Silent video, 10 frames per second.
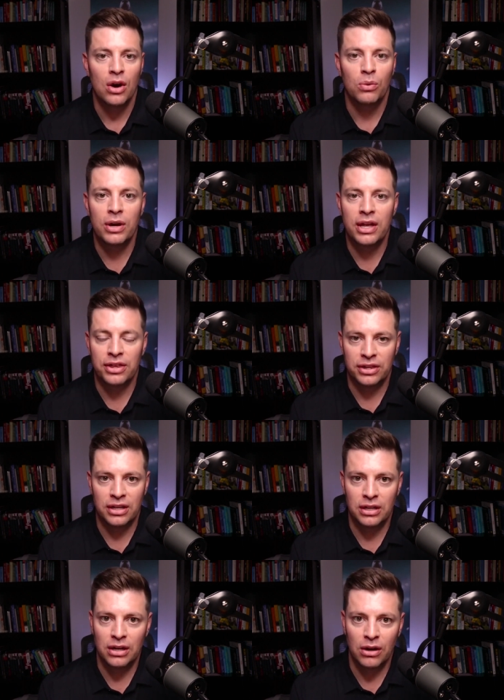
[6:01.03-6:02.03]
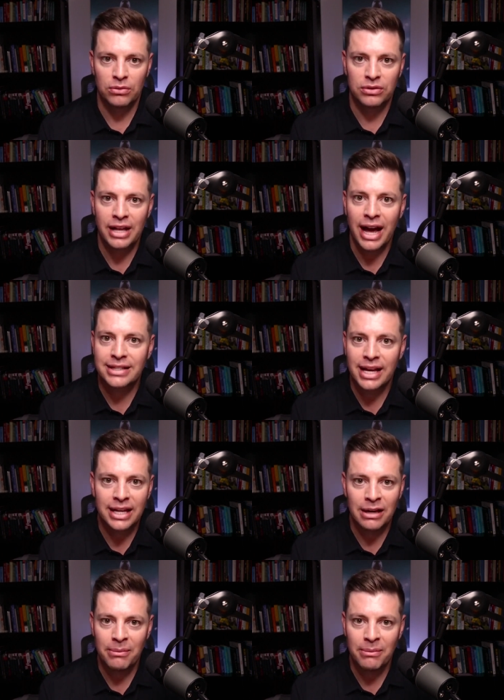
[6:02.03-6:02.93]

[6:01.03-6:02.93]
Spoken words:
with, not taking